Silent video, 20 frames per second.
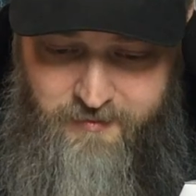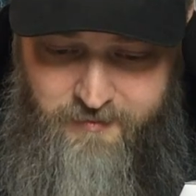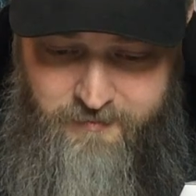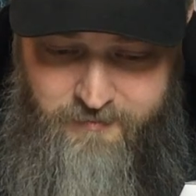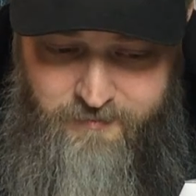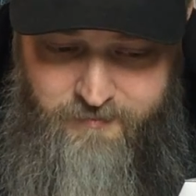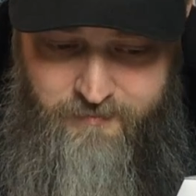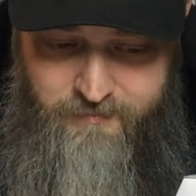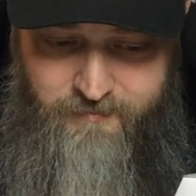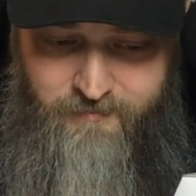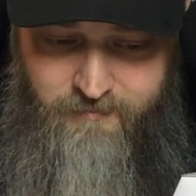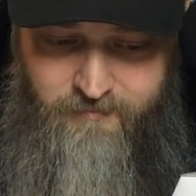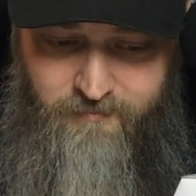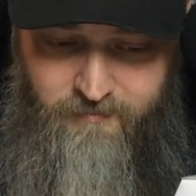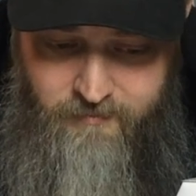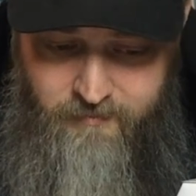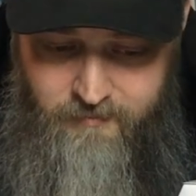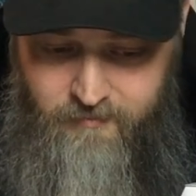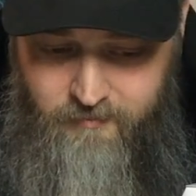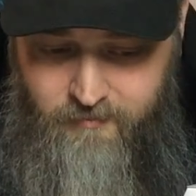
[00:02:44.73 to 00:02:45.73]

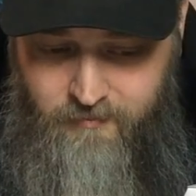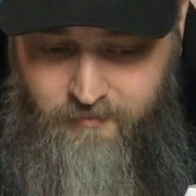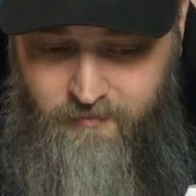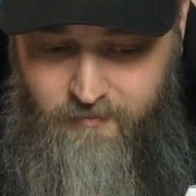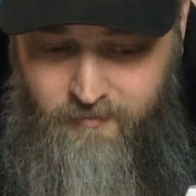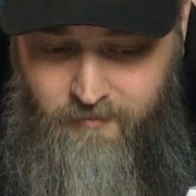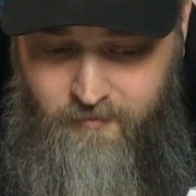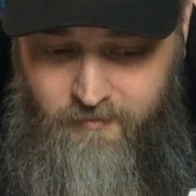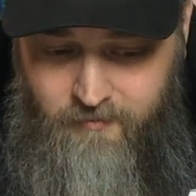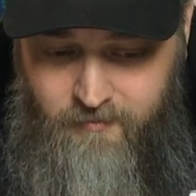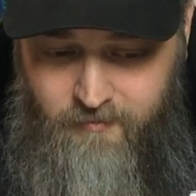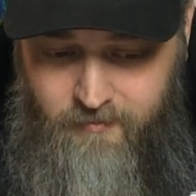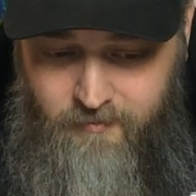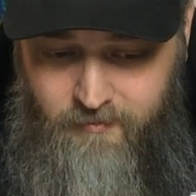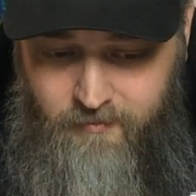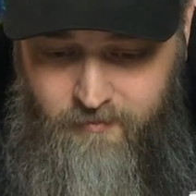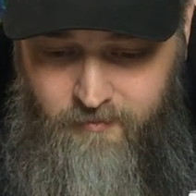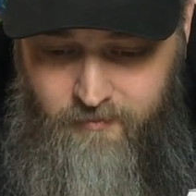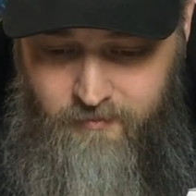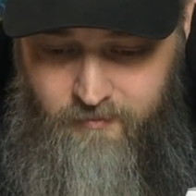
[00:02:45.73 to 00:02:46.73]

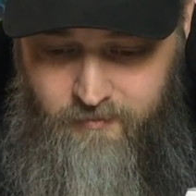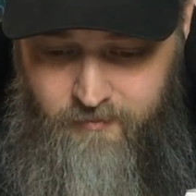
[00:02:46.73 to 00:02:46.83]
Nobody speaks.